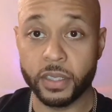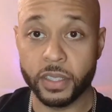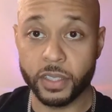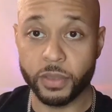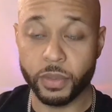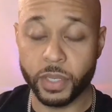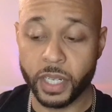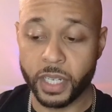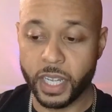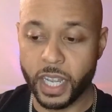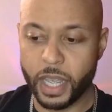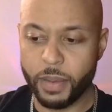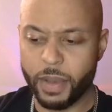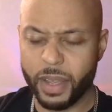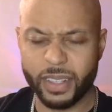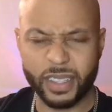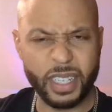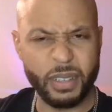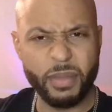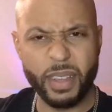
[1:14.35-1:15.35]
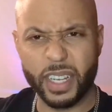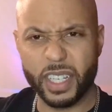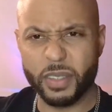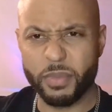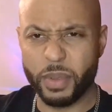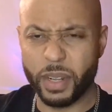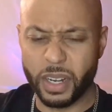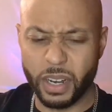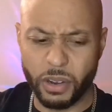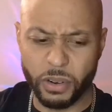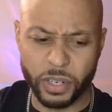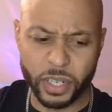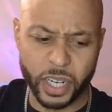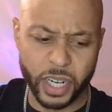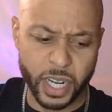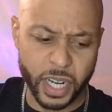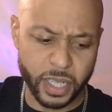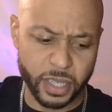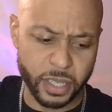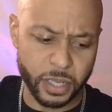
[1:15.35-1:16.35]
is when it came out. Seems like it's been longer
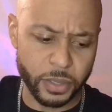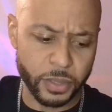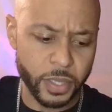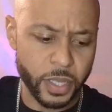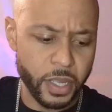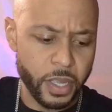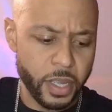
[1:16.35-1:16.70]
than that though.